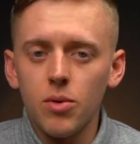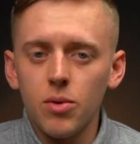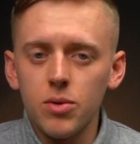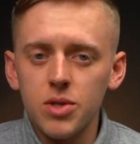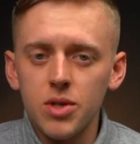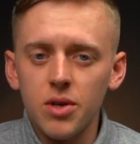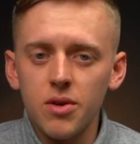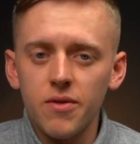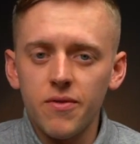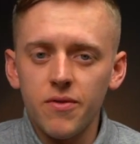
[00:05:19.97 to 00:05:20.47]

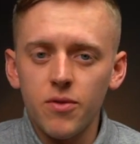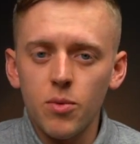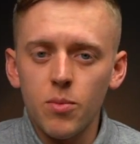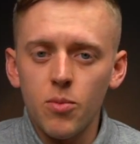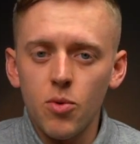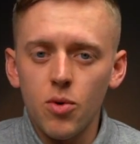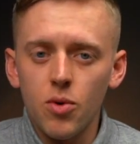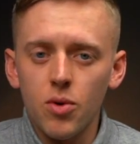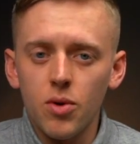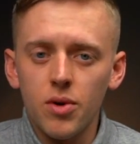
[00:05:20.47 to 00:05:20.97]
Also for
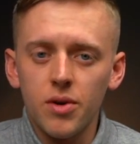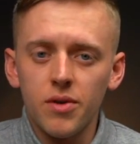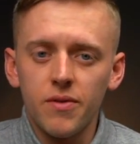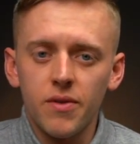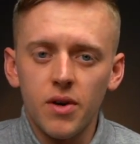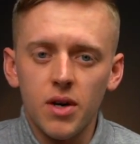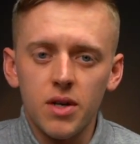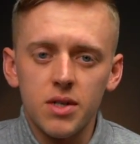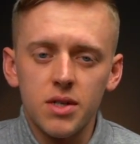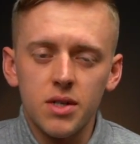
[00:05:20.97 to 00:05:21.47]
more
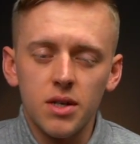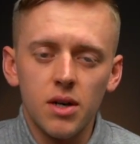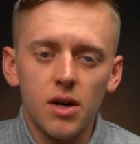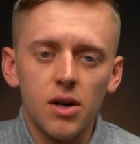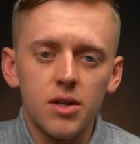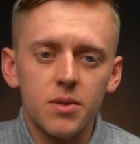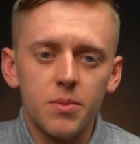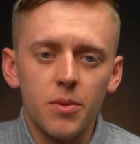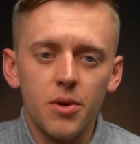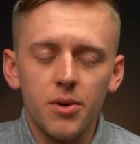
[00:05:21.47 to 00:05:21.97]
advanced
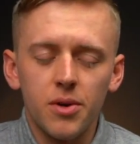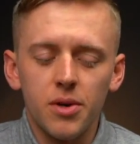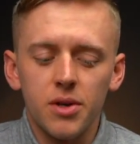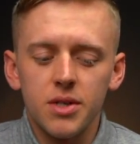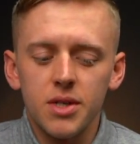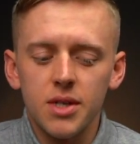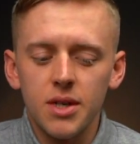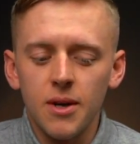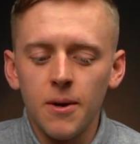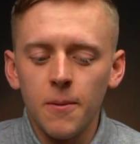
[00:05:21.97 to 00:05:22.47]
cigar
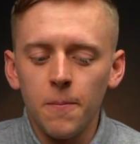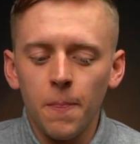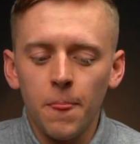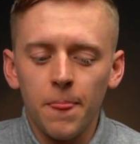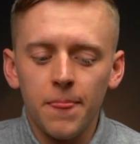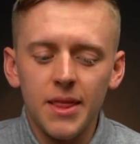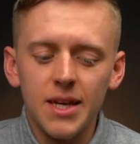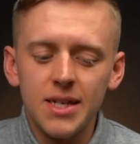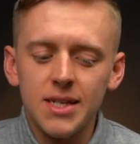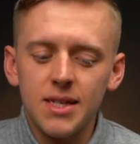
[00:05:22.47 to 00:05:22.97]
smokers,
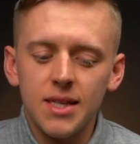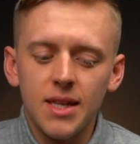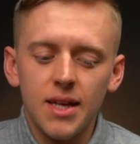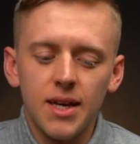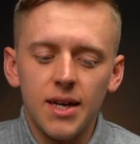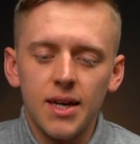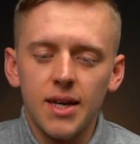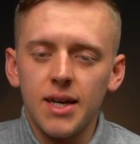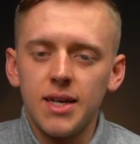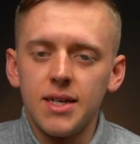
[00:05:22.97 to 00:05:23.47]
this
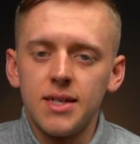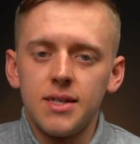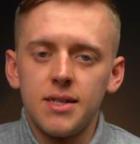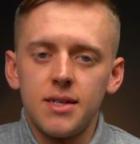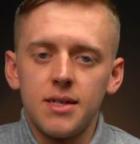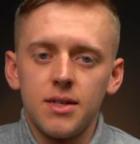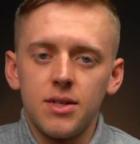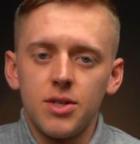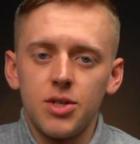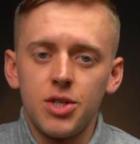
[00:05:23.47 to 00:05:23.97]
thing
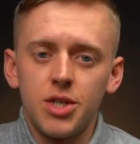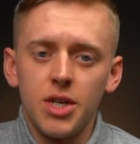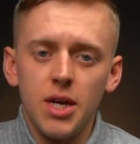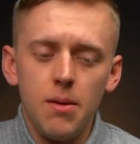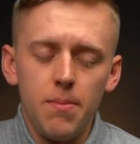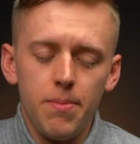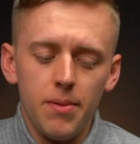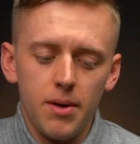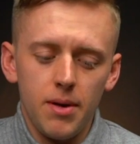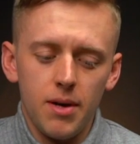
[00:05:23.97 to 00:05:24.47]
is
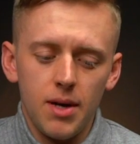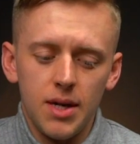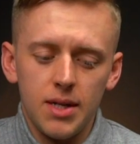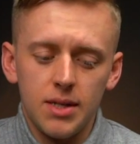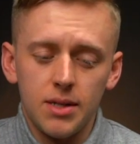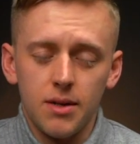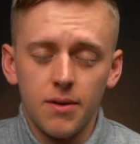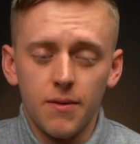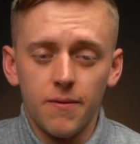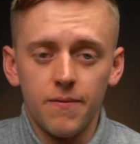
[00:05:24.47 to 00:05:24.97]
cheap,
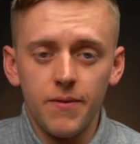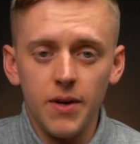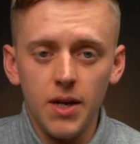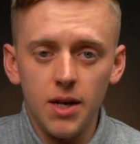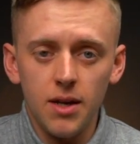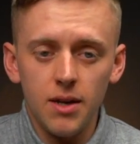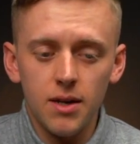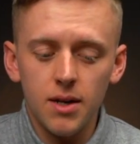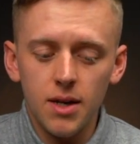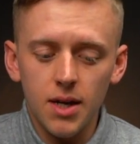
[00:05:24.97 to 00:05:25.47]
it's
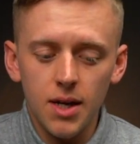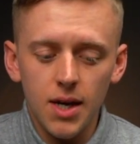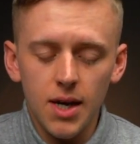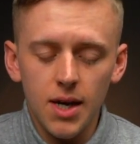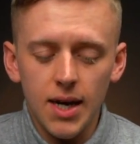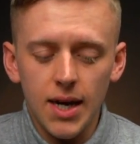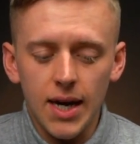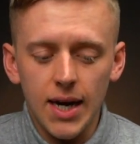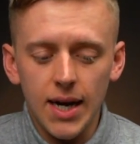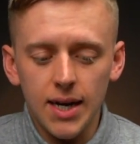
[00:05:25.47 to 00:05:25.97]
convenient,
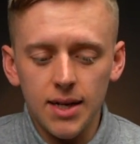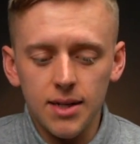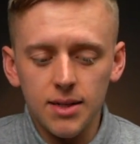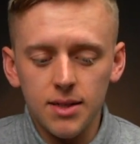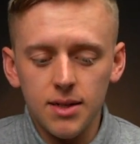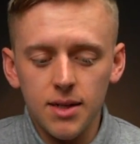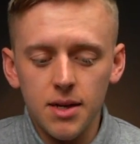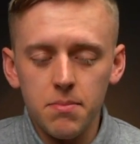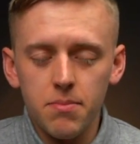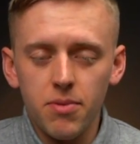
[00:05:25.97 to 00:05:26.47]

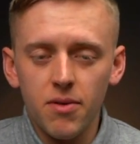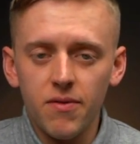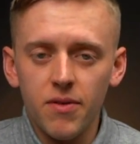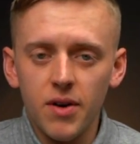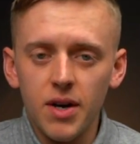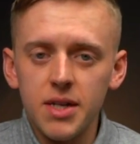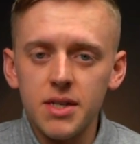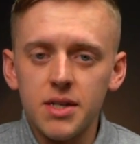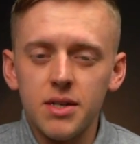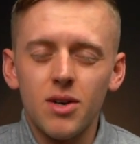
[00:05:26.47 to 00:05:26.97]
and it
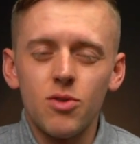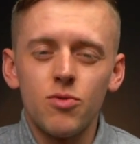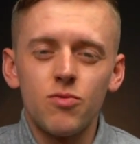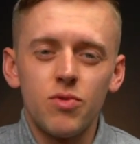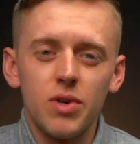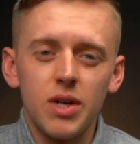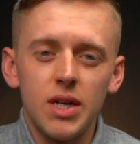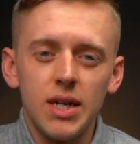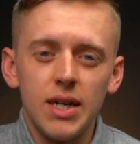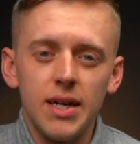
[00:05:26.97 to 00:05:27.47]
provides a
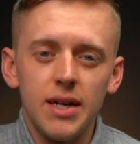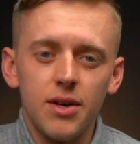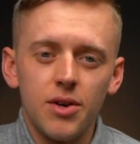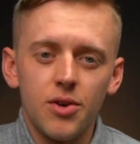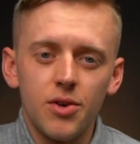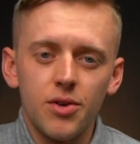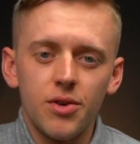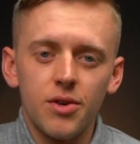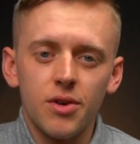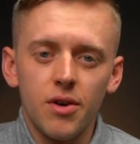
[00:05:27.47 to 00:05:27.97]
really
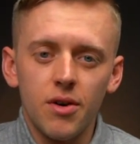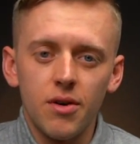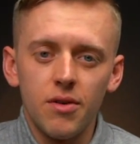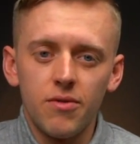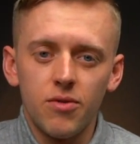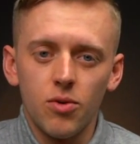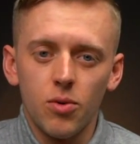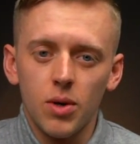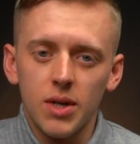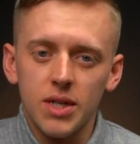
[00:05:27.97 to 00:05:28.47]
good
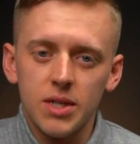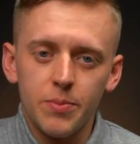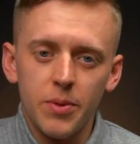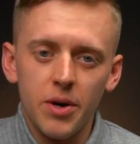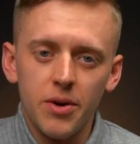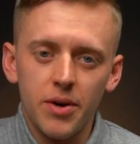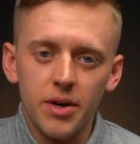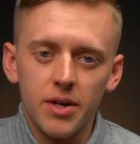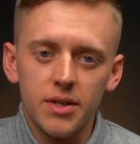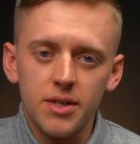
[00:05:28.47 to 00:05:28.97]
overall
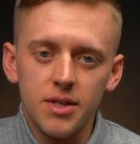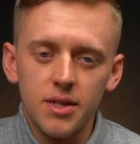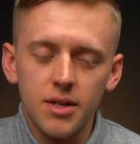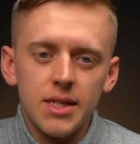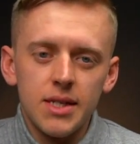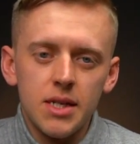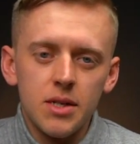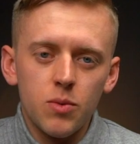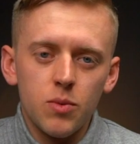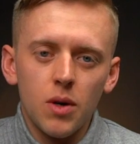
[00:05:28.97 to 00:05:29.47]
experience.
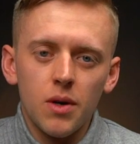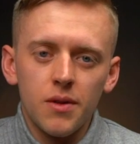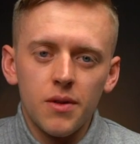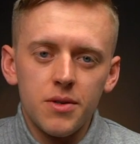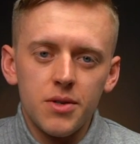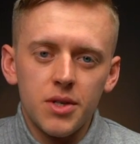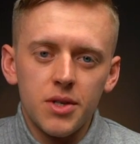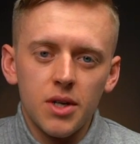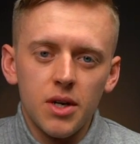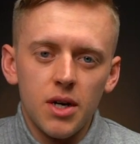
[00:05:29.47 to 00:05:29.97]
This is one of
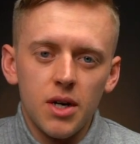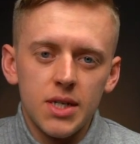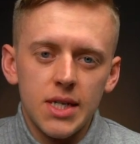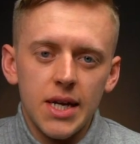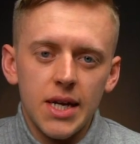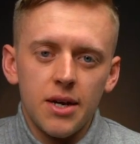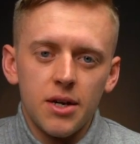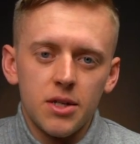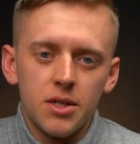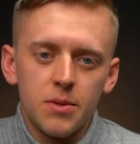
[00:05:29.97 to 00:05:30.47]
those cigars
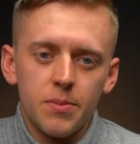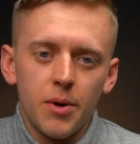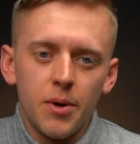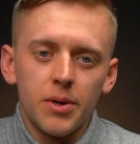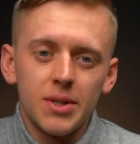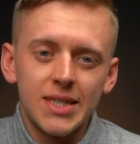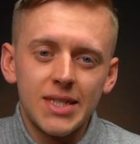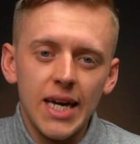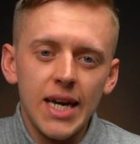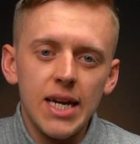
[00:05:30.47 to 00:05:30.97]
that you can
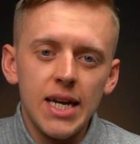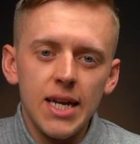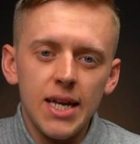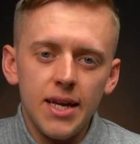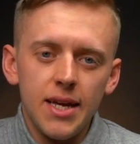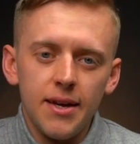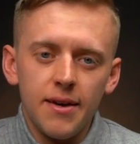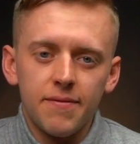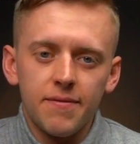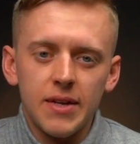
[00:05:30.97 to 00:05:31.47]
smoke
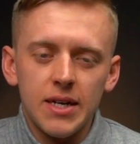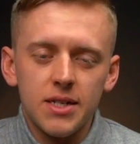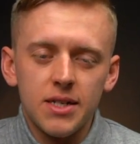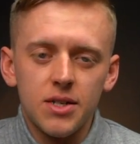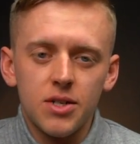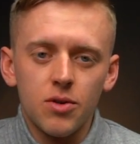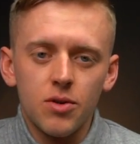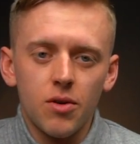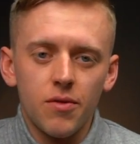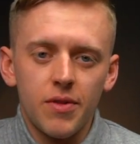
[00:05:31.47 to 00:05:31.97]
daily if that's
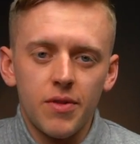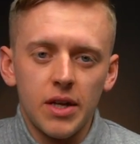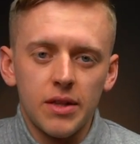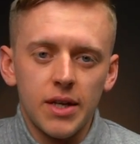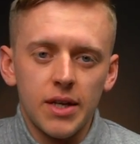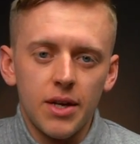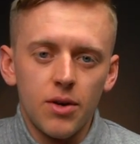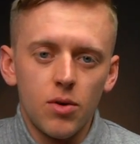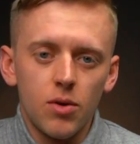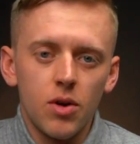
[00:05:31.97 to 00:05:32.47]
the sort of thing
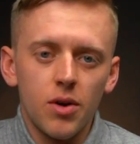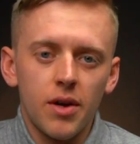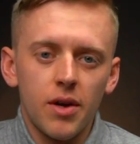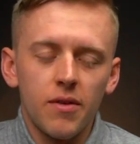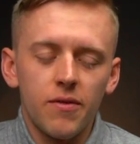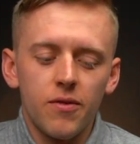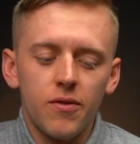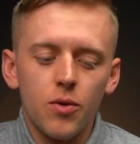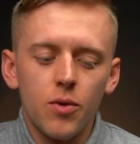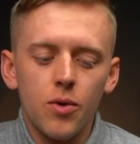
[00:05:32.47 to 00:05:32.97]
that you're
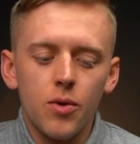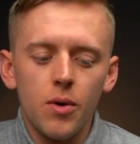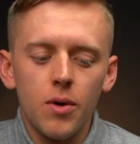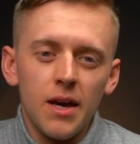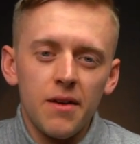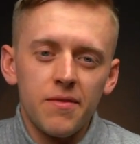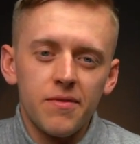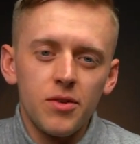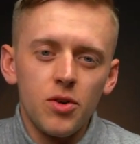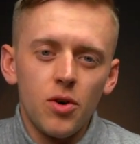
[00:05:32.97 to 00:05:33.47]
looking for.
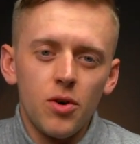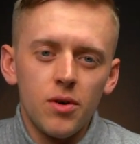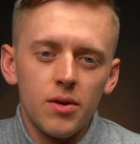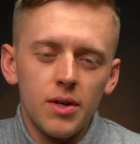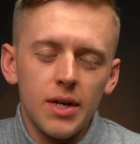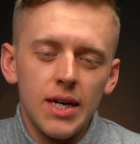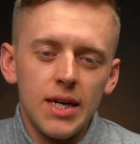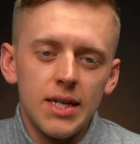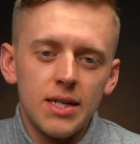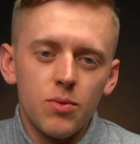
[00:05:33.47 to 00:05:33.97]
If not,
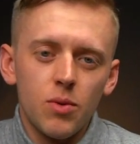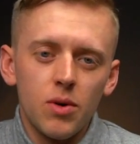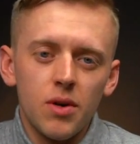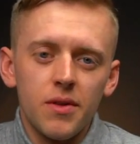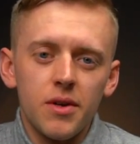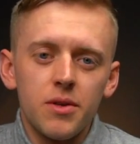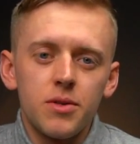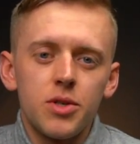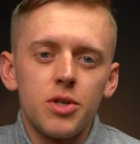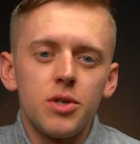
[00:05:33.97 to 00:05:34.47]
it's one of
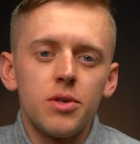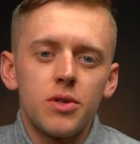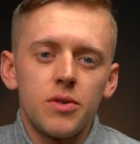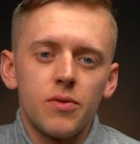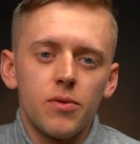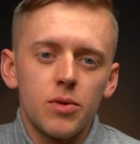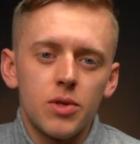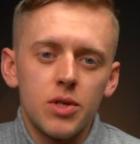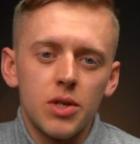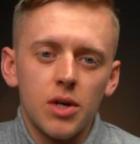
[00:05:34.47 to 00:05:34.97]
those
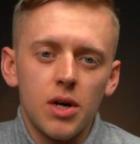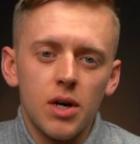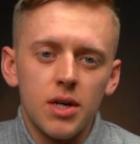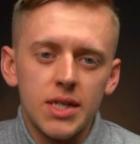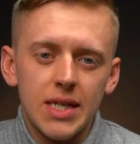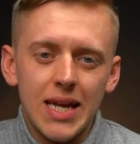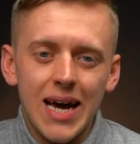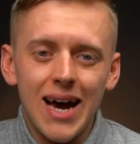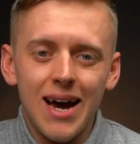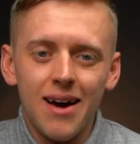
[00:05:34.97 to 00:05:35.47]
useful
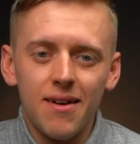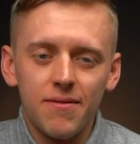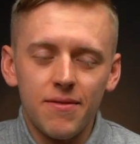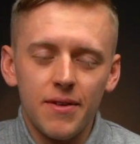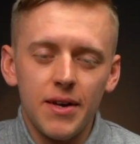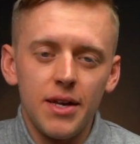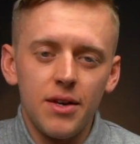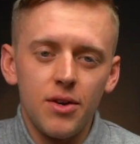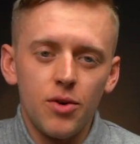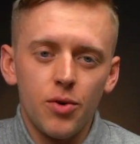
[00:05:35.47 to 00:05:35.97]
cigars to have
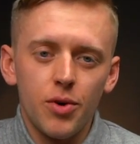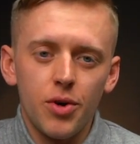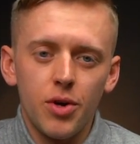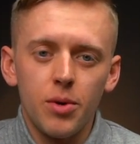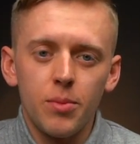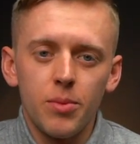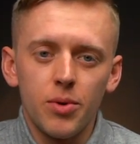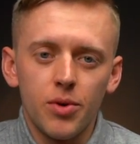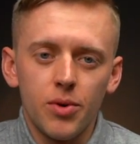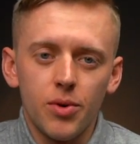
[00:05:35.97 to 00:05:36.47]
in your
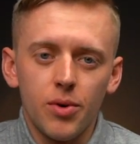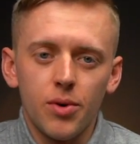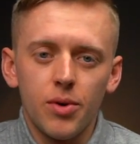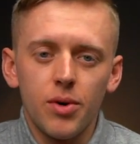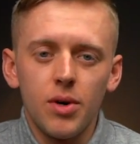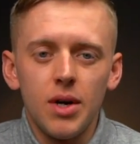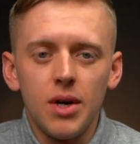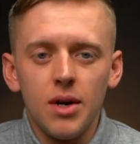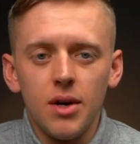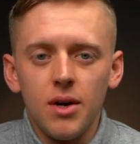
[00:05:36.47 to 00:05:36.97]

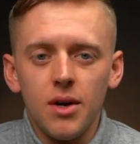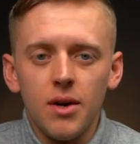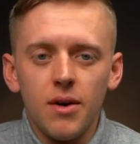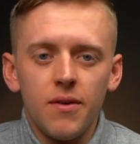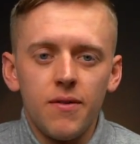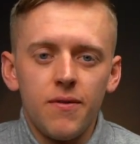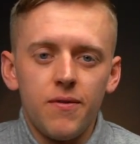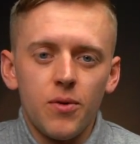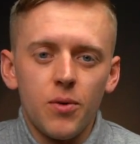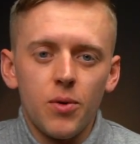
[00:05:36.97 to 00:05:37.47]
humidor
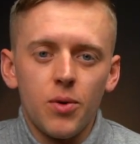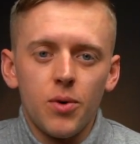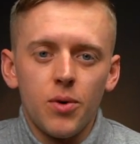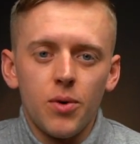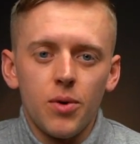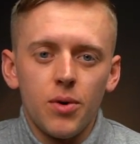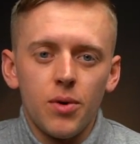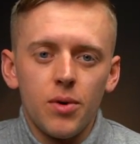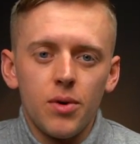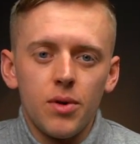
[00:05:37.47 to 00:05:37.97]

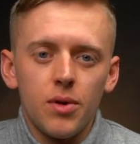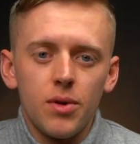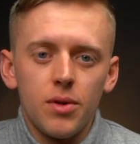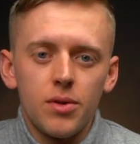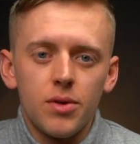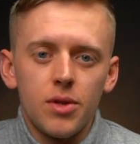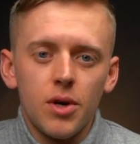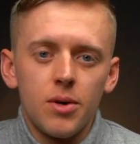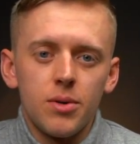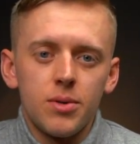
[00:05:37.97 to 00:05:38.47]
for
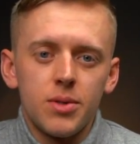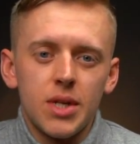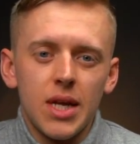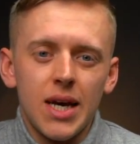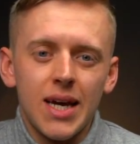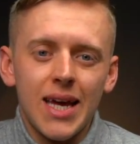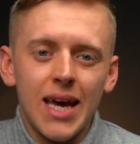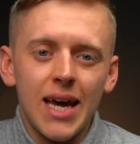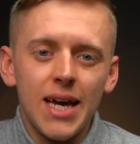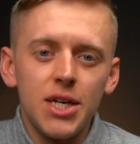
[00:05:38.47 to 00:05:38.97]
those
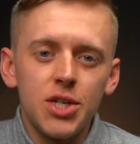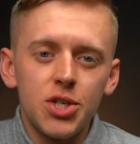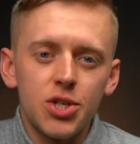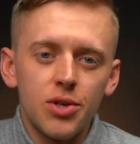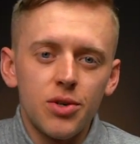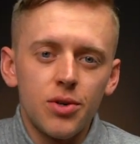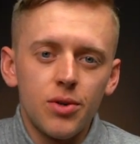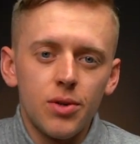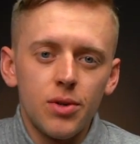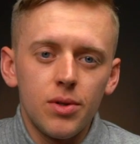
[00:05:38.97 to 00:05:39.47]

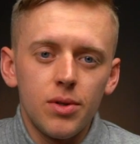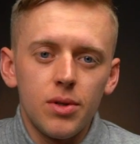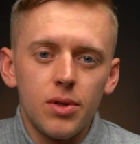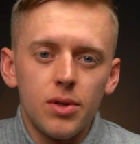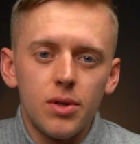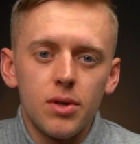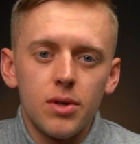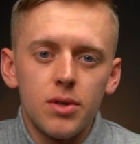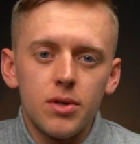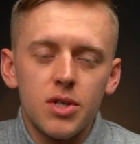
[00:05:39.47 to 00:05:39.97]

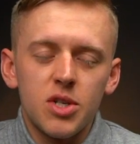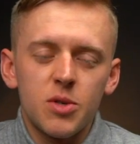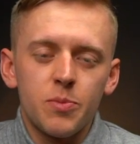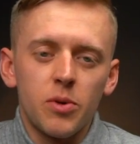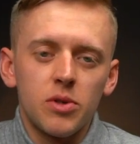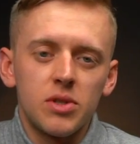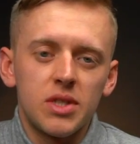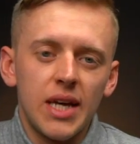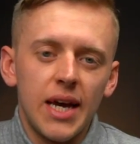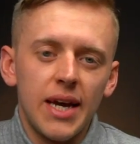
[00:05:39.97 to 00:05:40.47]
occasional
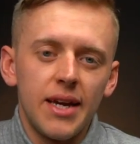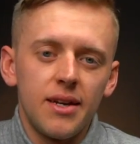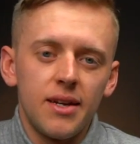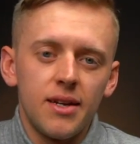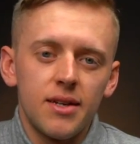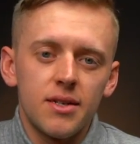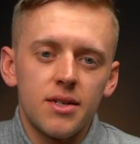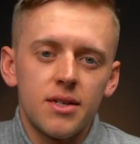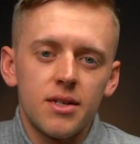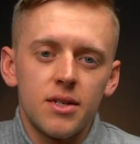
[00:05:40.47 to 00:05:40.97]

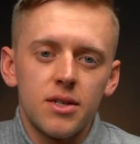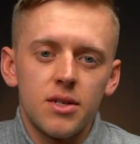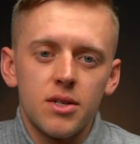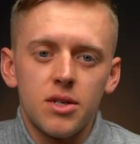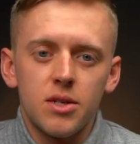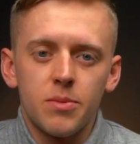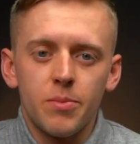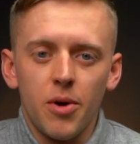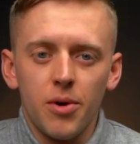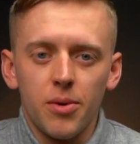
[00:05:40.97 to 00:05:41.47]
spontaneous
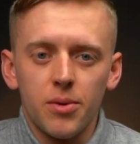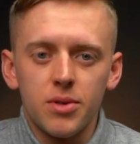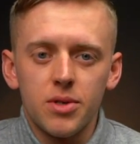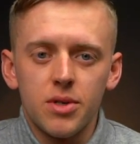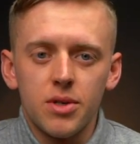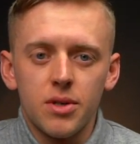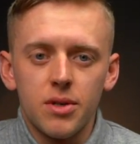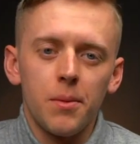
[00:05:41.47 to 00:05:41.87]
smokes.